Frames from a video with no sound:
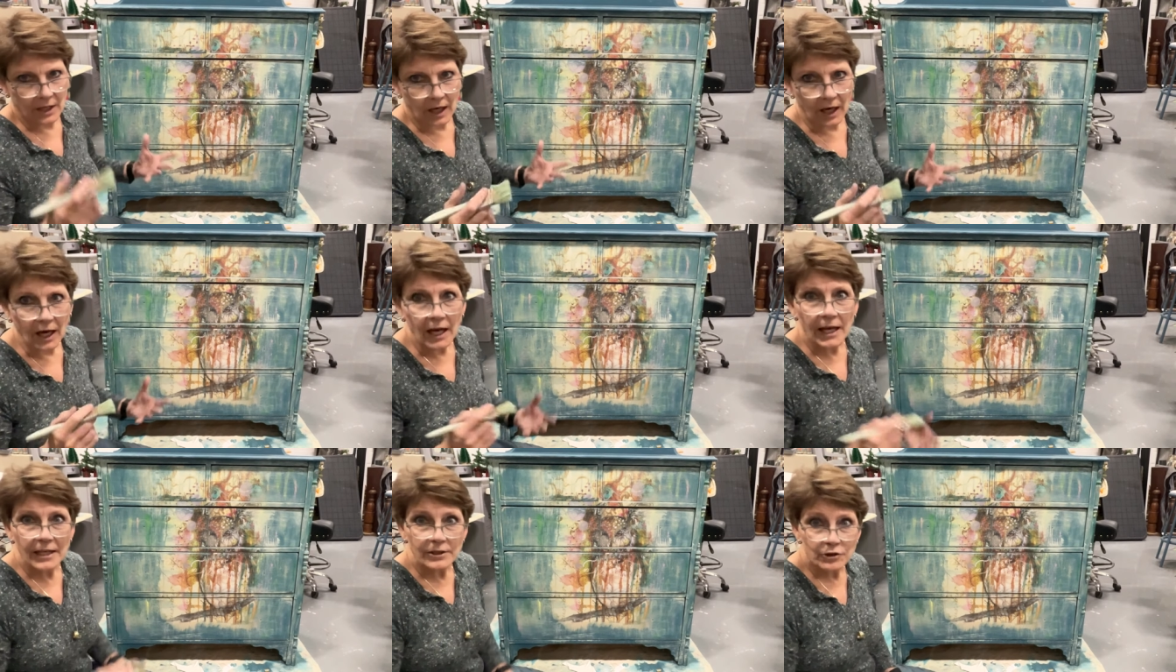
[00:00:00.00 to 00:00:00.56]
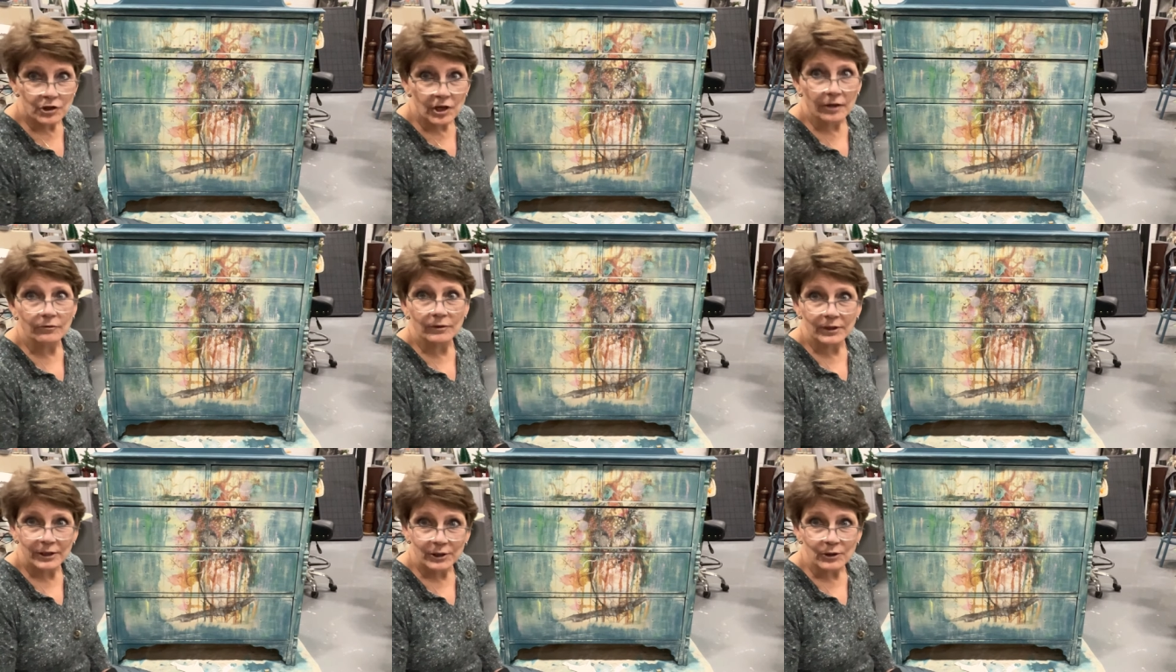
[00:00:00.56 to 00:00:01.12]
I
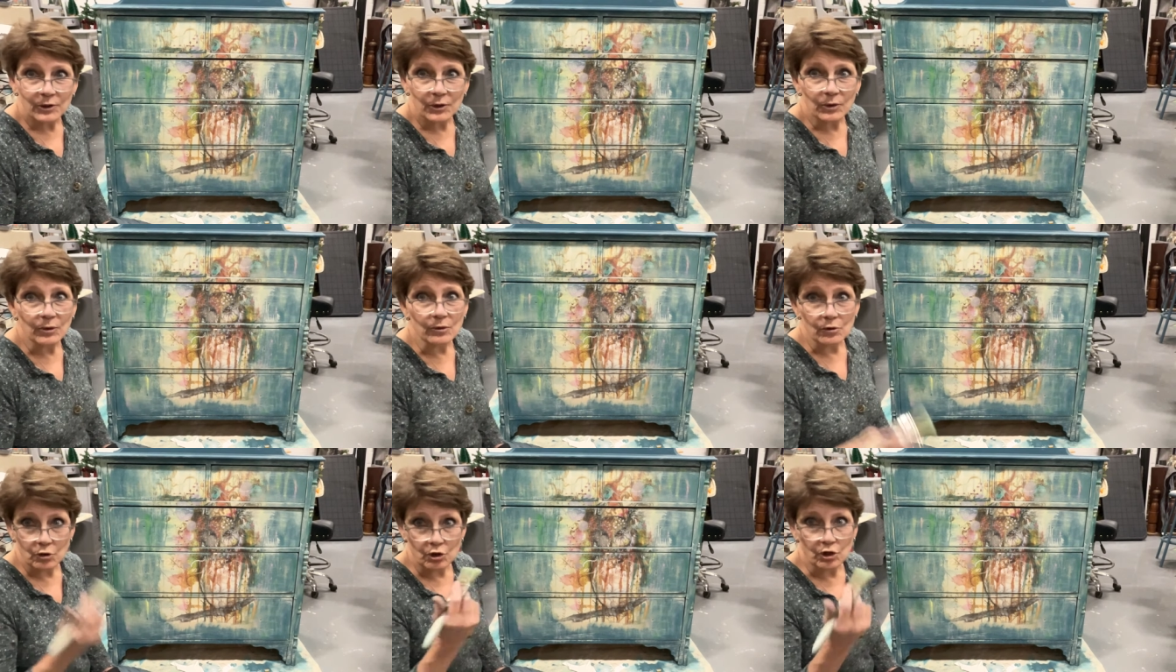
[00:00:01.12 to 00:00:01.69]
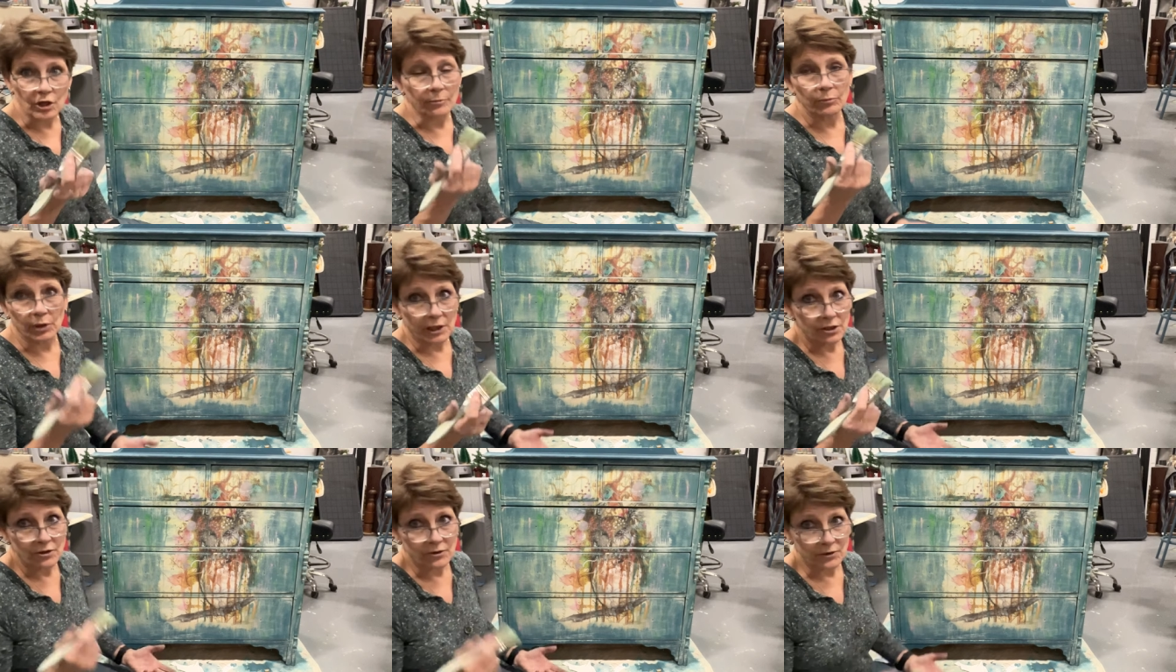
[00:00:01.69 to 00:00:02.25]
generally use chip
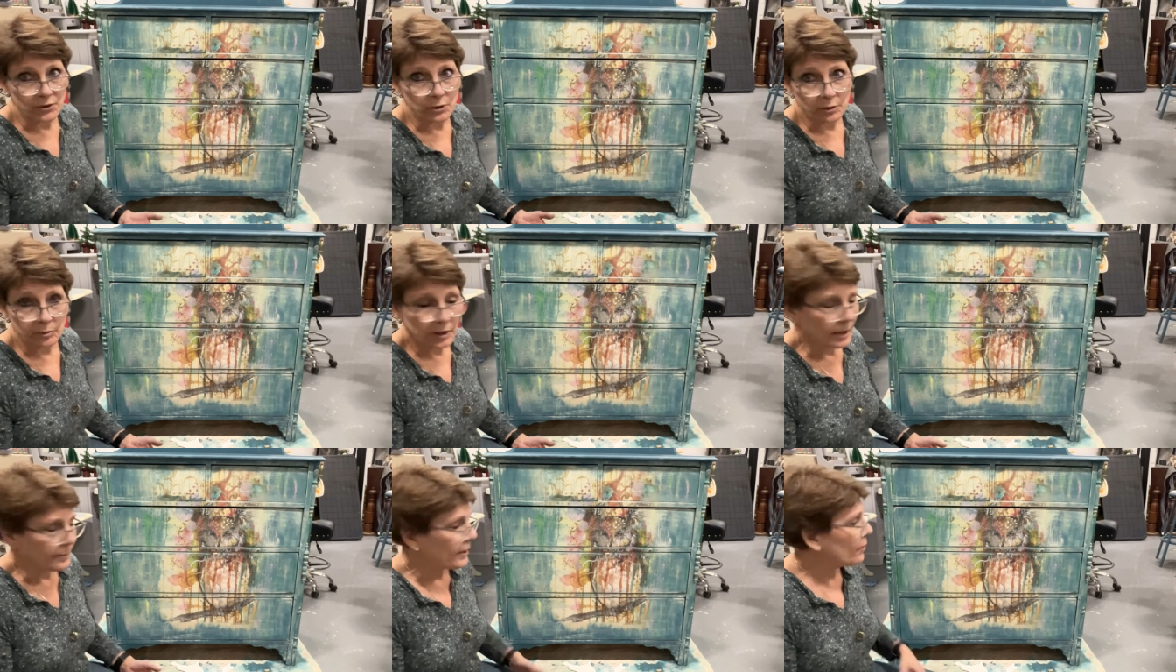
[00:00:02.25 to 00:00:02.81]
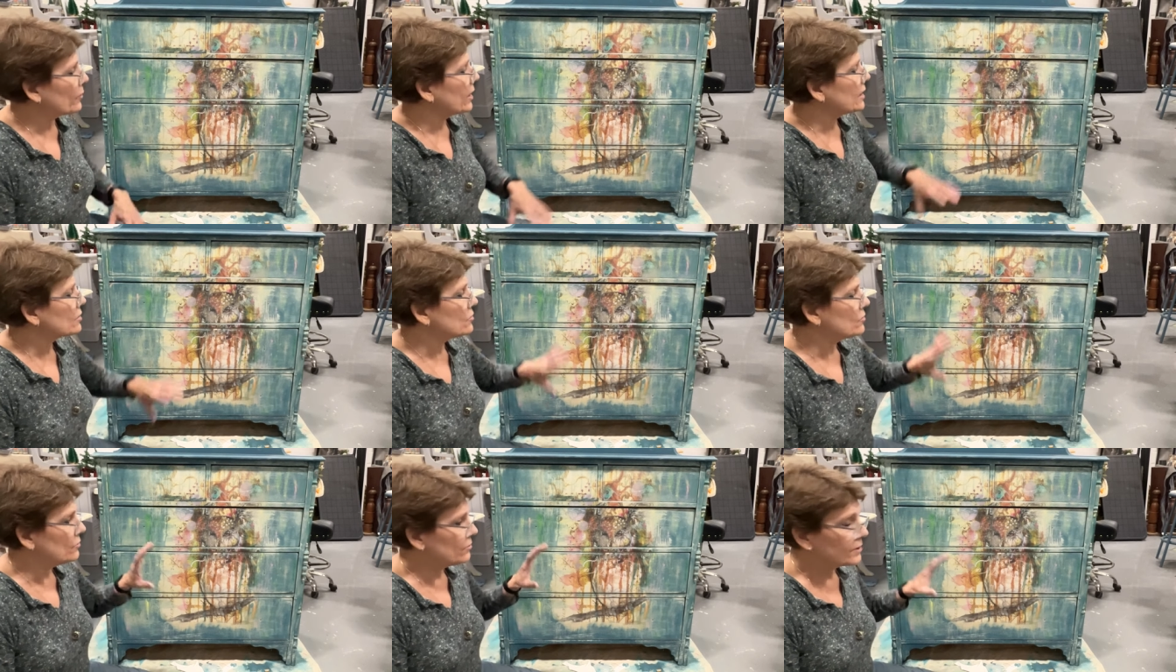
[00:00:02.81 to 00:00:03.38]
brushes to apply my
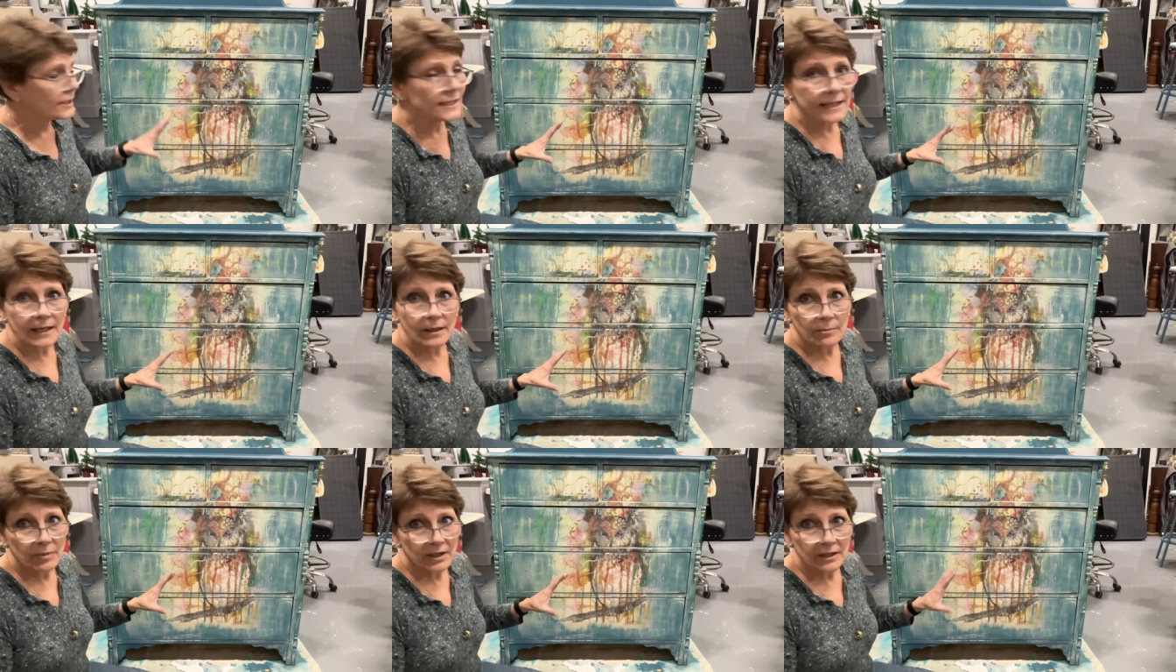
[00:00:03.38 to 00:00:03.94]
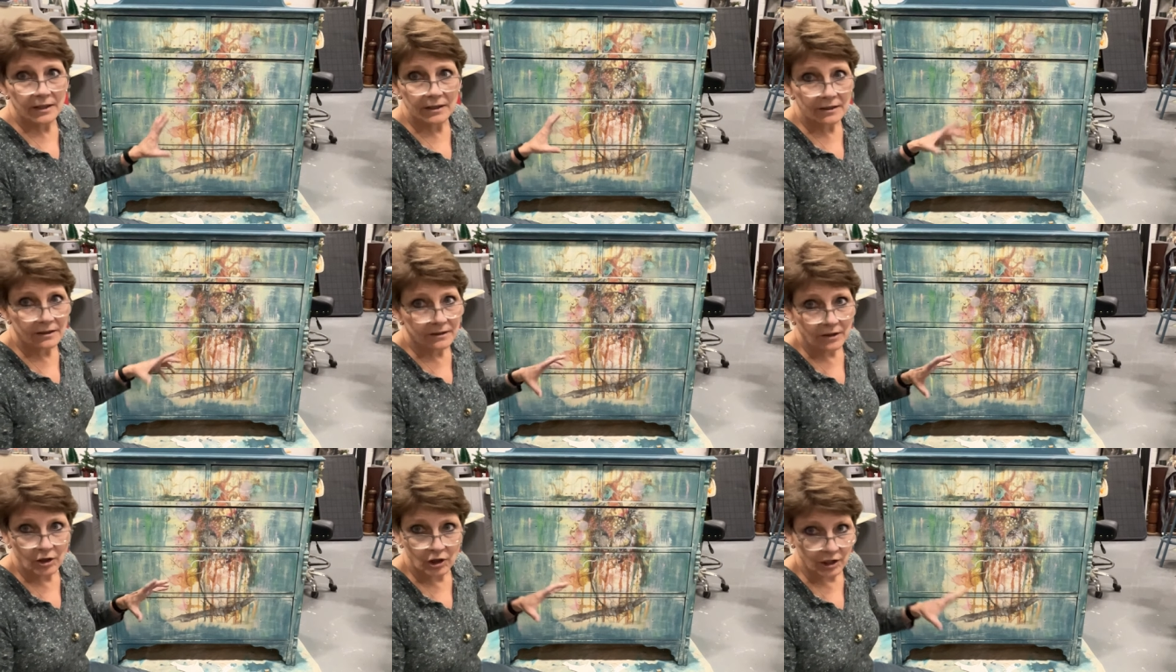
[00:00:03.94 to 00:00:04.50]
wax. You can get a
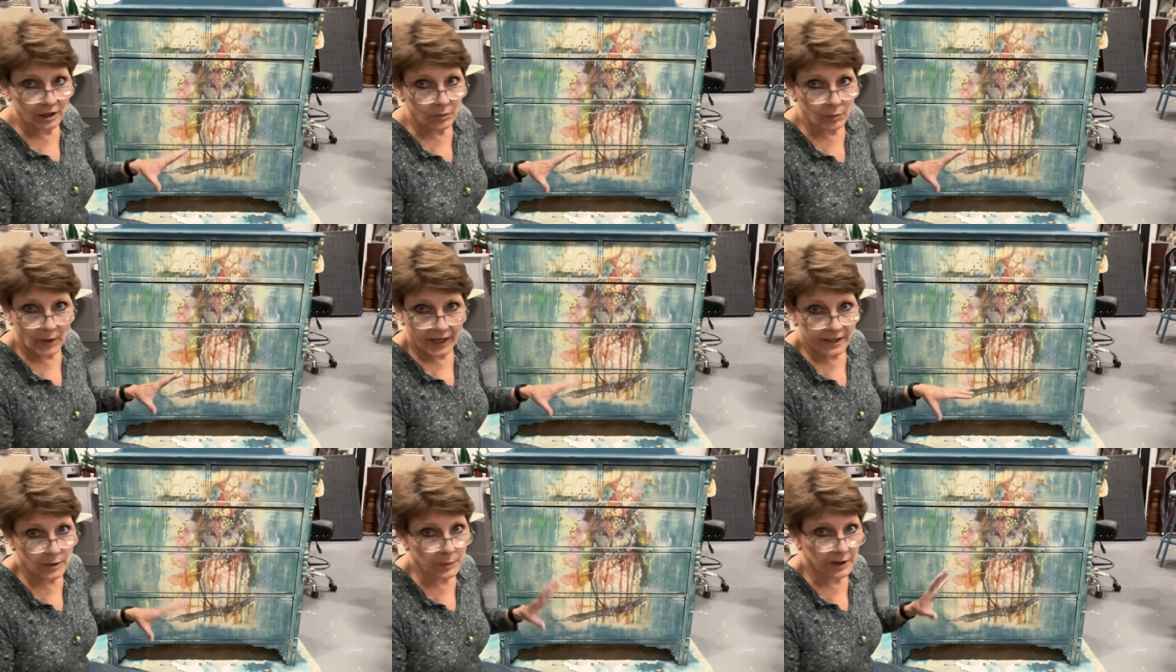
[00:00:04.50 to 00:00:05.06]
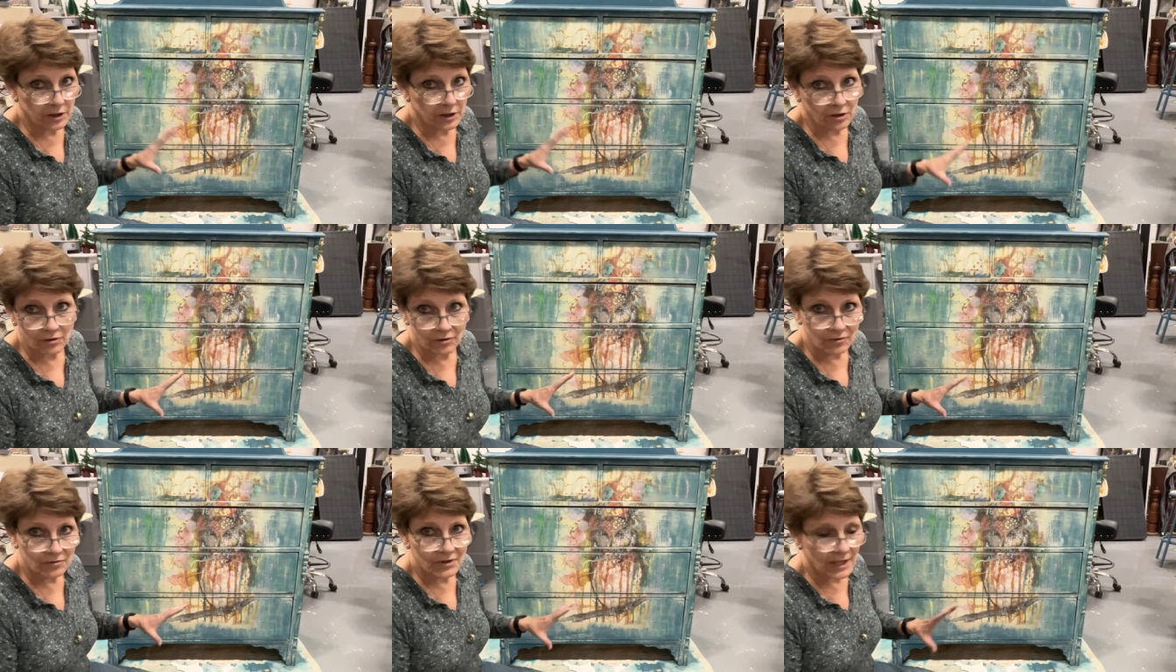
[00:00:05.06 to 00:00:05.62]
big honkin' wax brush
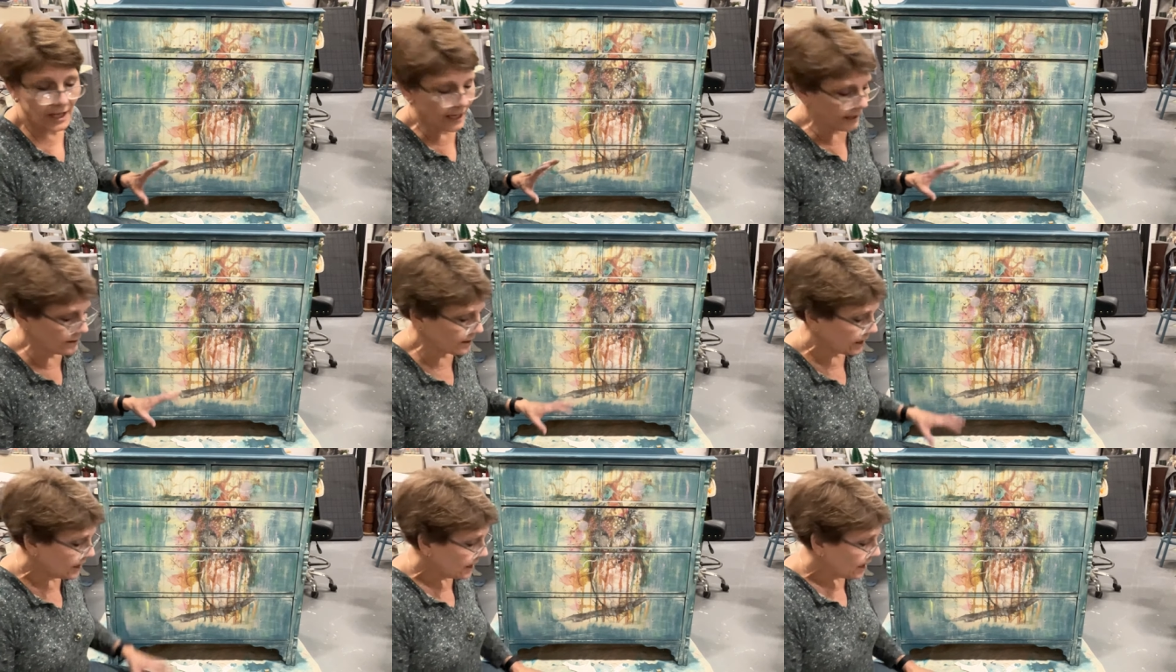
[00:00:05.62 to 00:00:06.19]
and use that.